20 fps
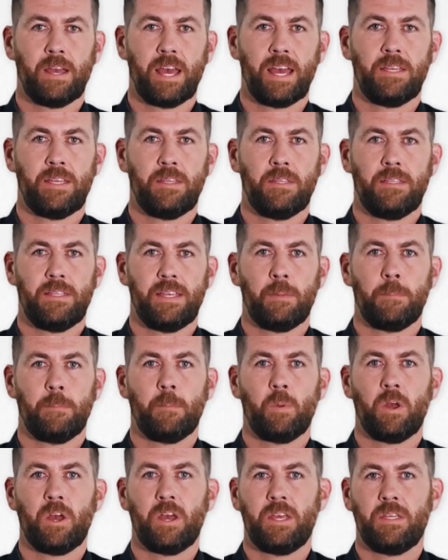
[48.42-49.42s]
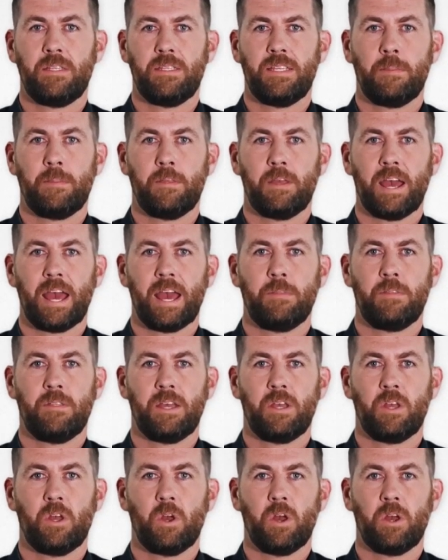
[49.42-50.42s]
And some products never have
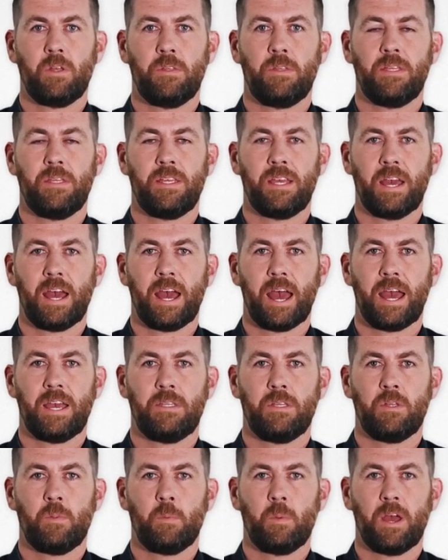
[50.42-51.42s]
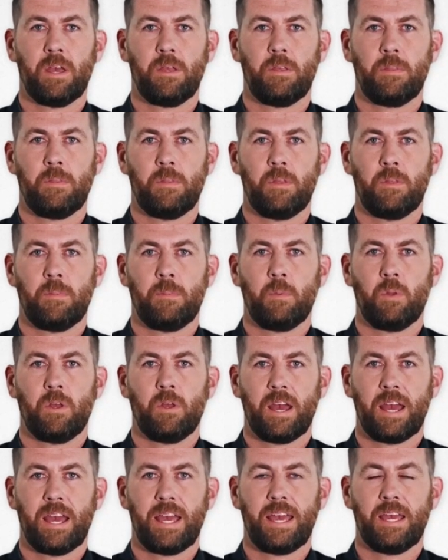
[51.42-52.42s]
a constant hazard rate for
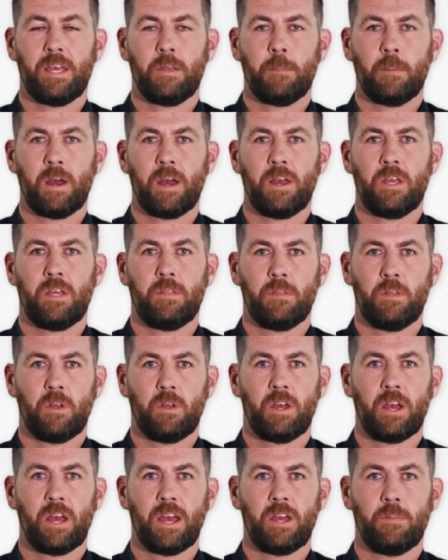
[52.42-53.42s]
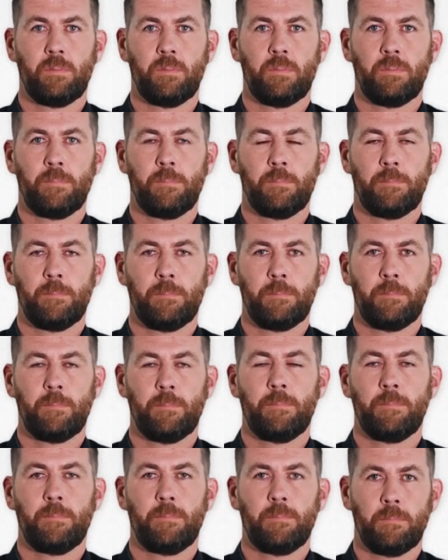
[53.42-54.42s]
any part of their life.
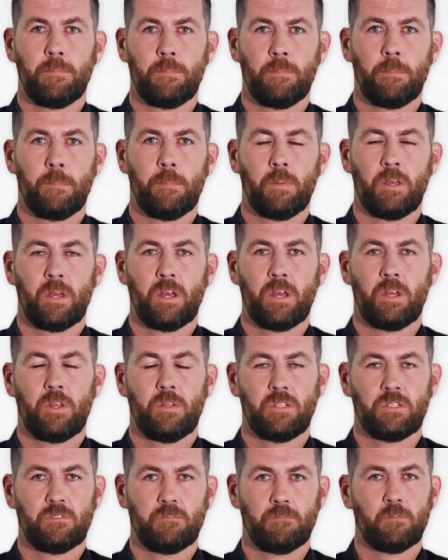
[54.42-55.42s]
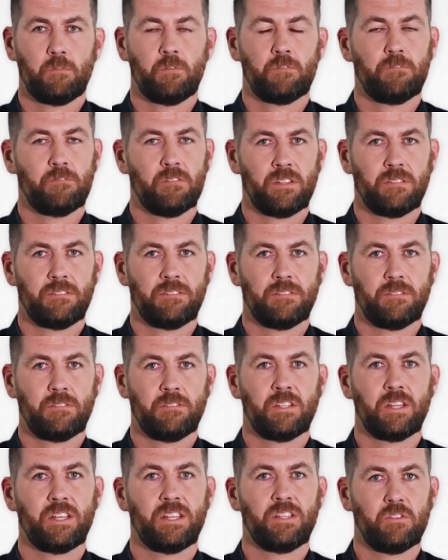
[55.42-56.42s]
But lots of
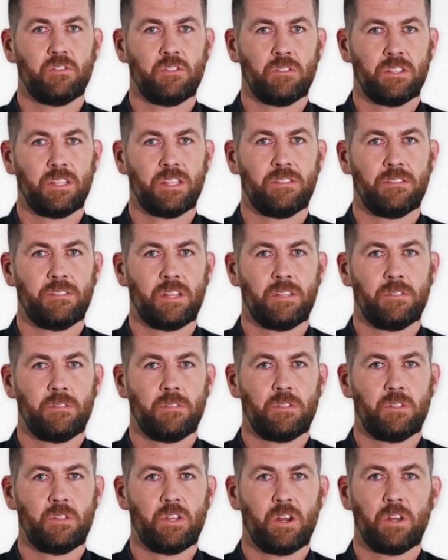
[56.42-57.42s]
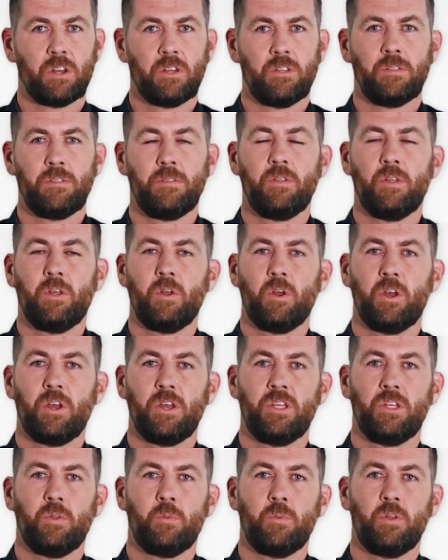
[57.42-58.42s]
professors, engineers, and designers
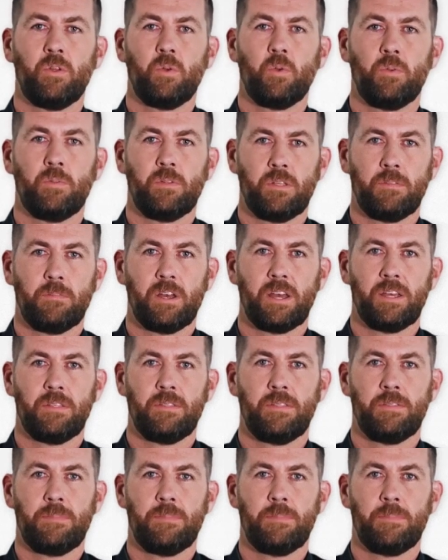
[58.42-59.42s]
like to ignore this fact.